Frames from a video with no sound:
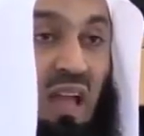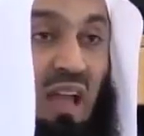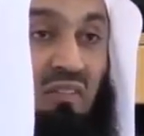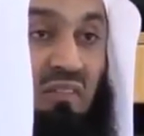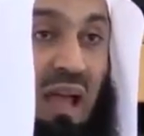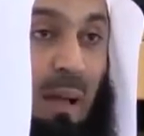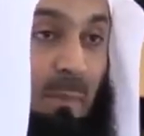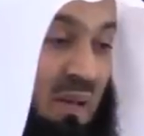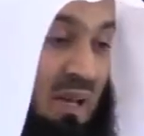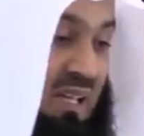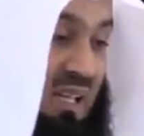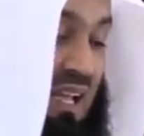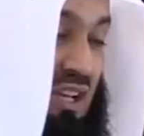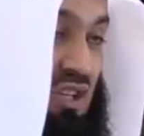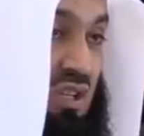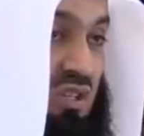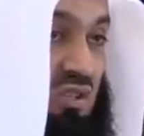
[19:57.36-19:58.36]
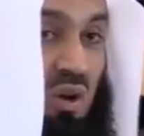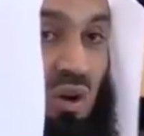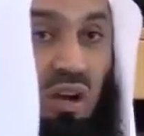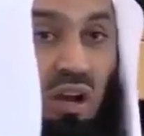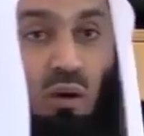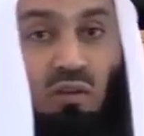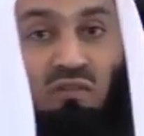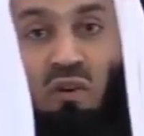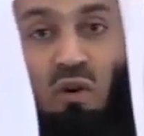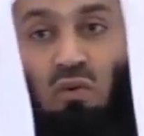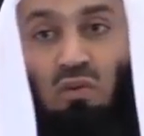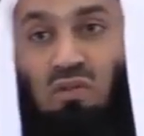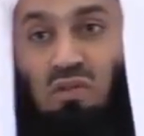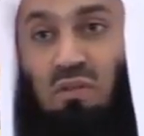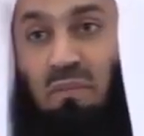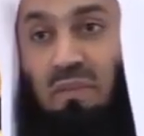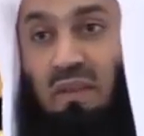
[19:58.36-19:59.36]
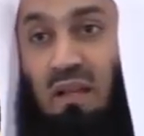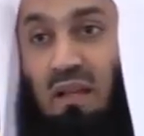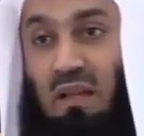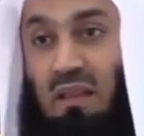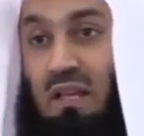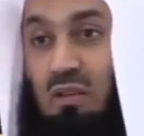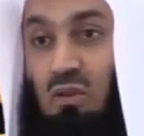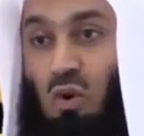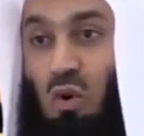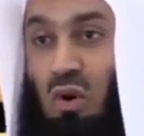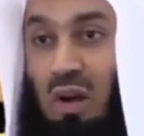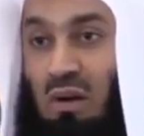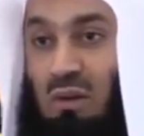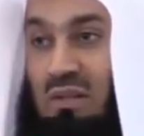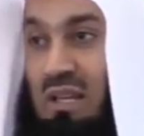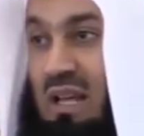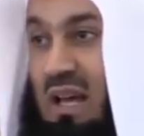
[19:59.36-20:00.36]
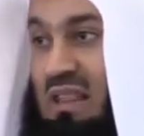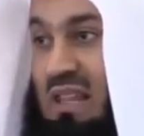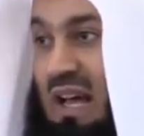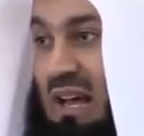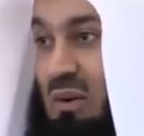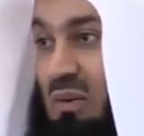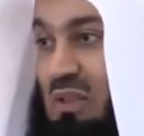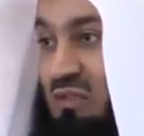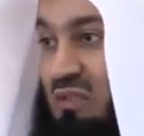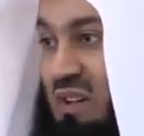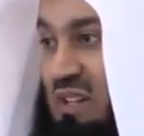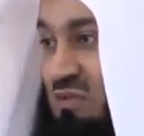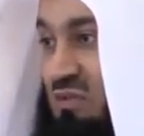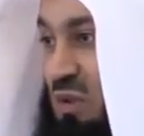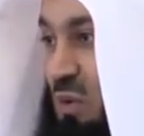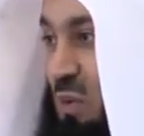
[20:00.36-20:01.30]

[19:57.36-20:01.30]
we have applications on our phones. that call out the adhan or the first